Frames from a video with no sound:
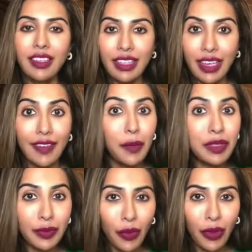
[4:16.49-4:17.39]
Give up
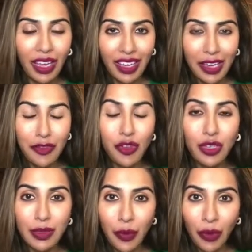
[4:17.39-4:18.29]
smoking if you're
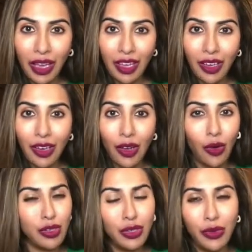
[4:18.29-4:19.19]
smoking,
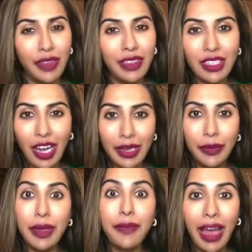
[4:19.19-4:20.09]
or don't even try and
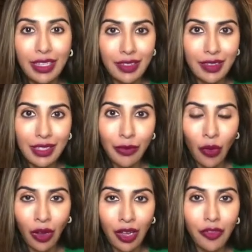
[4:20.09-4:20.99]
be a passive
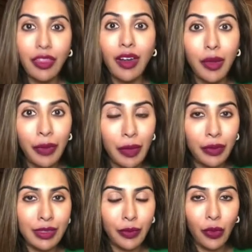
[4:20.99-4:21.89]
smoker. If there are people
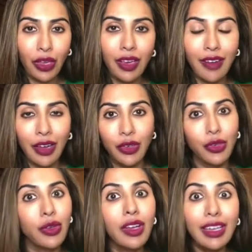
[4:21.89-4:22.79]
smoking around
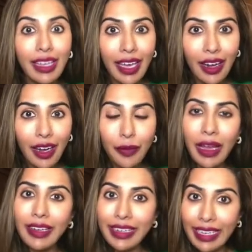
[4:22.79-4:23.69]
you, get up
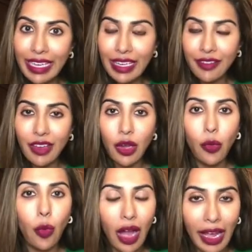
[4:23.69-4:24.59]
and leave.
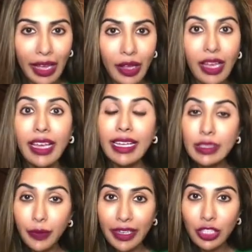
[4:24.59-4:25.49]
Why? It's
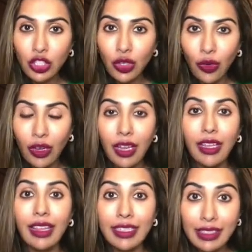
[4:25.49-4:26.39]
been shown
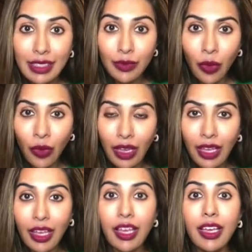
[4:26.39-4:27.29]
that
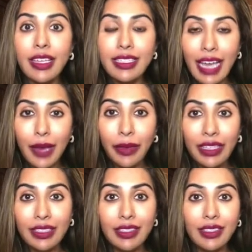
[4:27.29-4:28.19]
smoking
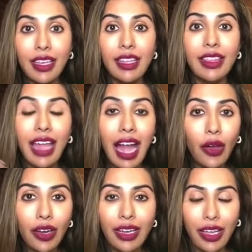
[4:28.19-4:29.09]
damages the
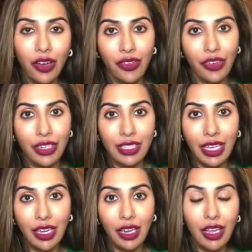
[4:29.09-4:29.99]
outer layer of your
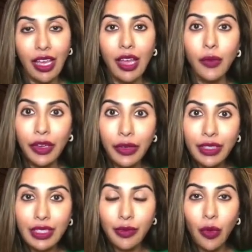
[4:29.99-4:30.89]
skin, and when you
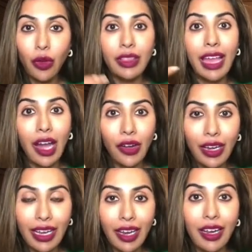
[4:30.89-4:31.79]
smoke, the outer
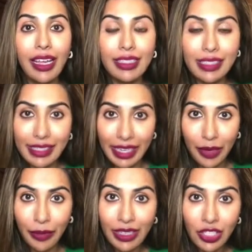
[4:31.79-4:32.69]
layer gets
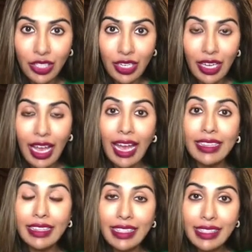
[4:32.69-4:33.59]
damaged,
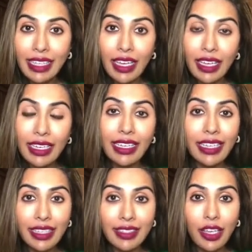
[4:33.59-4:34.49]
and this
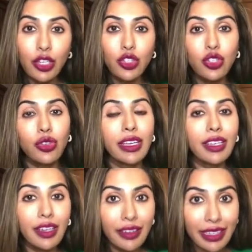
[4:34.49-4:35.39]
leads to
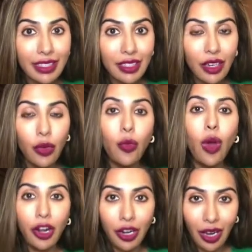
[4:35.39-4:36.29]
increased
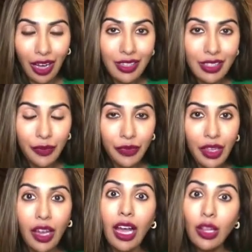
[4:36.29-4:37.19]
water loss.
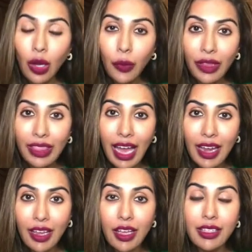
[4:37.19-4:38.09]
Along with
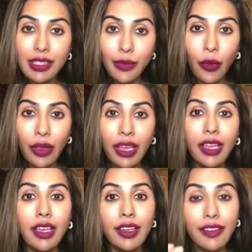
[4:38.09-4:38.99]
that,
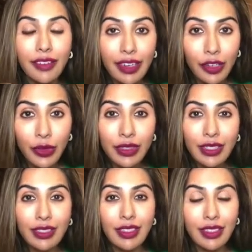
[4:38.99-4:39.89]
smoking
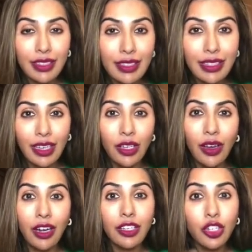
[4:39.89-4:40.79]
reduces the
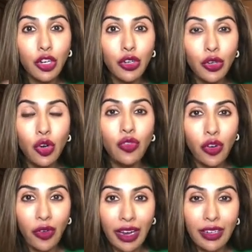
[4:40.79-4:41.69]
cellular
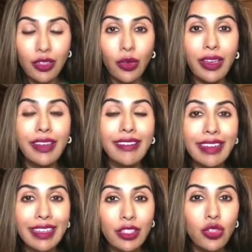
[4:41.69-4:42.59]
turnover rate, so it
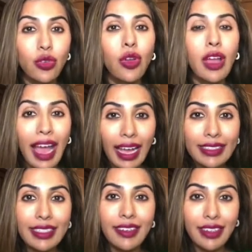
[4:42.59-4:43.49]
leads to
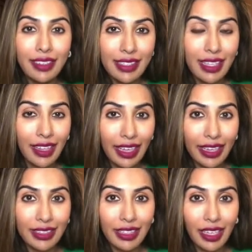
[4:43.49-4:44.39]
accelerated cell
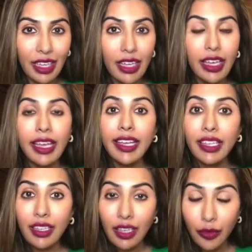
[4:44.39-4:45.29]
aging.
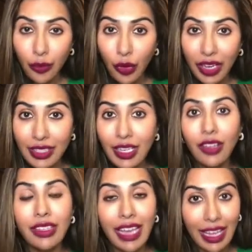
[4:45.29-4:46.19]
It breaks
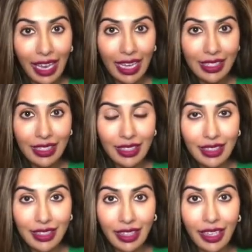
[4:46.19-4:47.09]
down the elastin
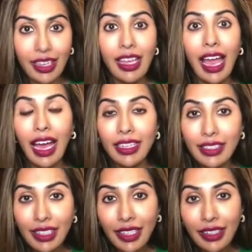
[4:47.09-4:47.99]
in the skin
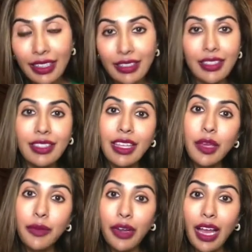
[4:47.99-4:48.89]
and decreases
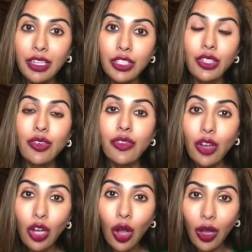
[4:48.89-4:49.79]
the production of
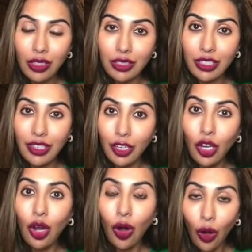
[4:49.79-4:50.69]
collagen.
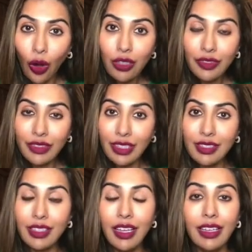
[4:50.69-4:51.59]
All of
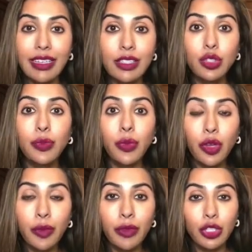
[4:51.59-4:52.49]
this leads to
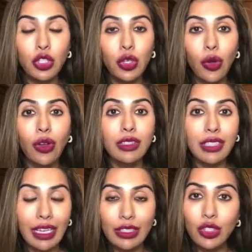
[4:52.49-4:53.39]
premature
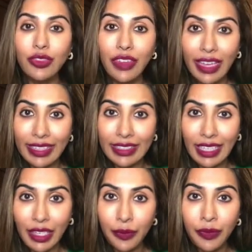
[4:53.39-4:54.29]
signs of
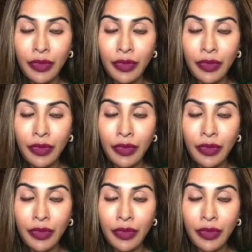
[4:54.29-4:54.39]
aging.